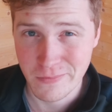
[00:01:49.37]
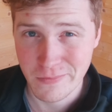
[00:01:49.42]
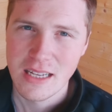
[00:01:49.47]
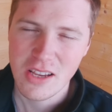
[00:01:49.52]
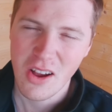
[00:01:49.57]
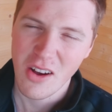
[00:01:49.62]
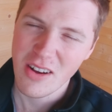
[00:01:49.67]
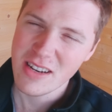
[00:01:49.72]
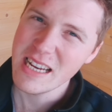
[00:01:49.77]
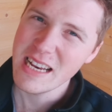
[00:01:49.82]

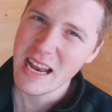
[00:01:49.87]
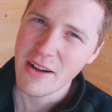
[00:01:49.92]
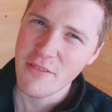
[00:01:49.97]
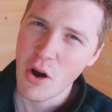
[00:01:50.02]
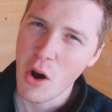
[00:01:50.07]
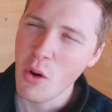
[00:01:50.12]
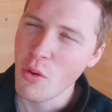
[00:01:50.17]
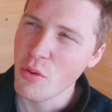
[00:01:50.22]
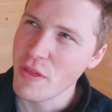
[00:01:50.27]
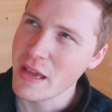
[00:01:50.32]
So I did have a
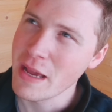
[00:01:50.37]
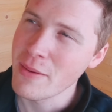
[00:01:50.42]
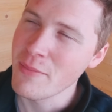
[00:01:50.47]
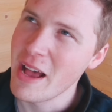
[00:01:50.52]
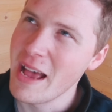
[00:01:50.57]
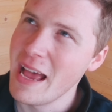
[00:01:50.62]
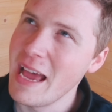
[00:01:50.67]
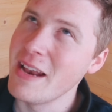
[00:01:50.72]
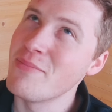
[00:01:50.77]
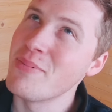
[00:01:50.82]
whole thing in
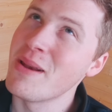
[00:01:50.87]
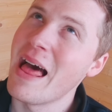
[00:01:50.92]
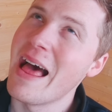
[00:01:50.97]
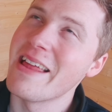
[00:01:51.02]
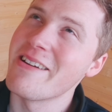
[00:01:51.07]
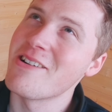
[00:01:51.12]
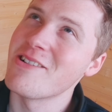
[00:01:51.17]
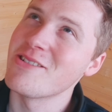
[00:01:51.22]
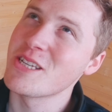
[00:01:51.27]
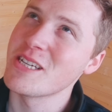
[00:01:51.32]
my head
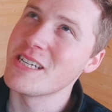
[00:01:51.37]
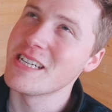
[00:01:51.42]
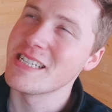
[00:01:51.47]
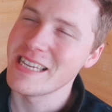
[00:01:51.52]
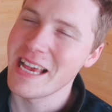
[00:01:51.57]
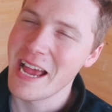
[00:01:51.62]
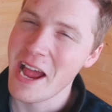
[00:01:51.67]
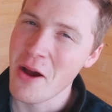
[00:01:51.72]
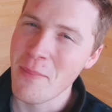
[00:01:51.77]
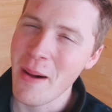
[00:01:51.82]
planned, or I was going to
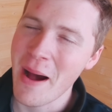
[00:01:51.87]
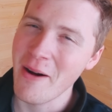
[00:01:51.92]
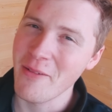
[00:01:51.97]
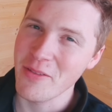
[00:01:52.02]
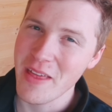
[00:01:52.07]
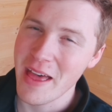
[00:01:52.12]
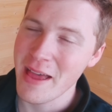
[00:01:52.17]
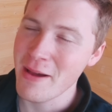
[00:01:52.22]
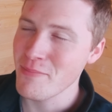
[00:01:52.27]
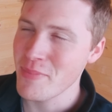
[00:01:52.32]
say
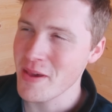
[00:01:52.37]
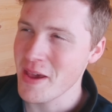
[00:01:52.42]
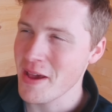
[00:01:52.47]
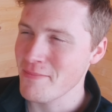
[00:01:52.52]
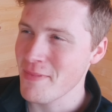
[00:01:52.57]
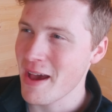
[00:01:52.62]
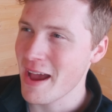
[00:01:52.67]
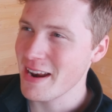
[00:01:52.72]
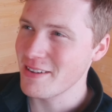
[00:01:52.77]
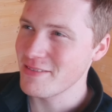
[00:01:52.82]
about them
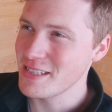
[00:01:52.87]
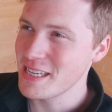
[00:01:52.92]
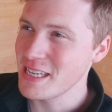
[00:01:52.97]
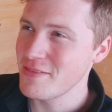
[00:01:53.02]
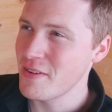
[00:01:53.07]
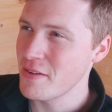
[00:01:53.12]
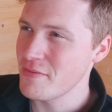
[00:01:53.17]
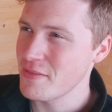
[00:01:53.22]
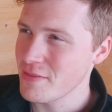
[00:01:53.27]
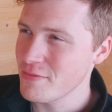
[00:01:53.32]
being made of
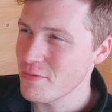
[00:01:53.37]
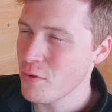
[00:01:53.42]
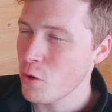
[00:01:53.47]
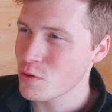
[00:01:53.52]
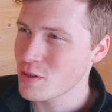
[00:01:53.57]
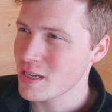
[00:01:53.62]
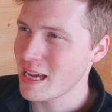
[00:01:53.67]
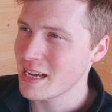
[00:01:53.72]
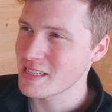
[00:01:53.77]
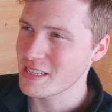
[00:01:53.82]

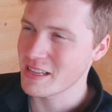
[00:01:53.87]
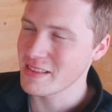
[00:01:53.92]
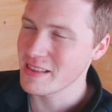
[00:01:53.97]
T-54 tanks,